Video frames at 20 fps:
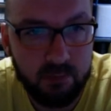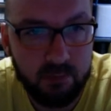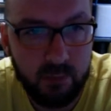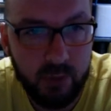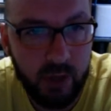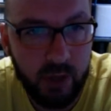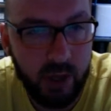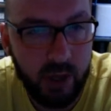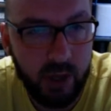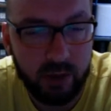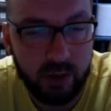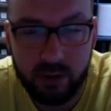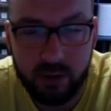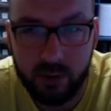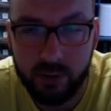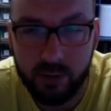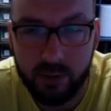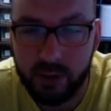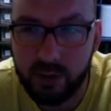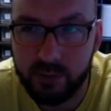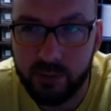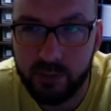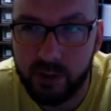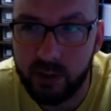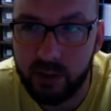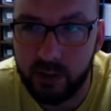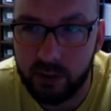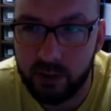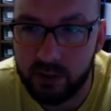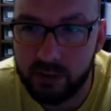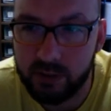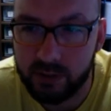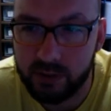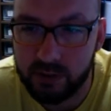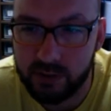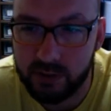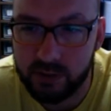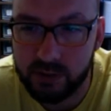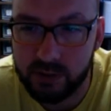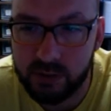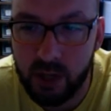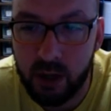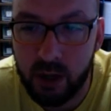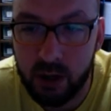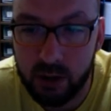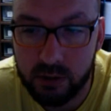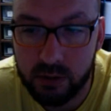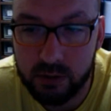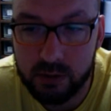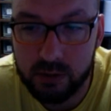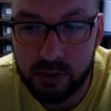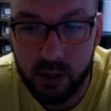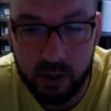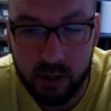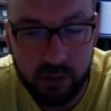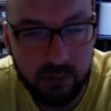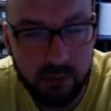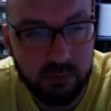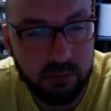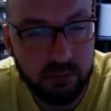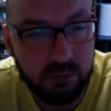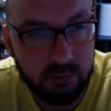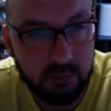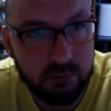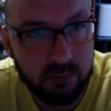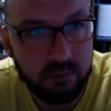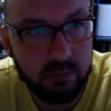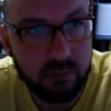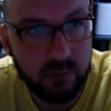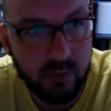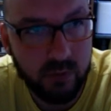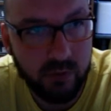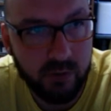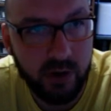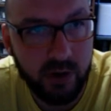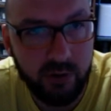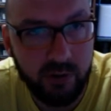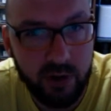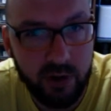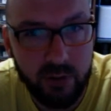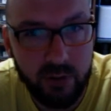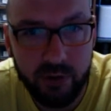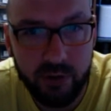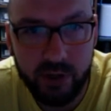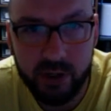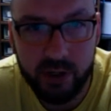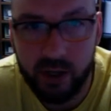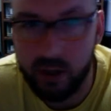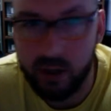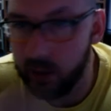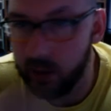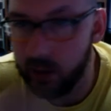yeah, I mean, he's been in it since the start. So great breeder.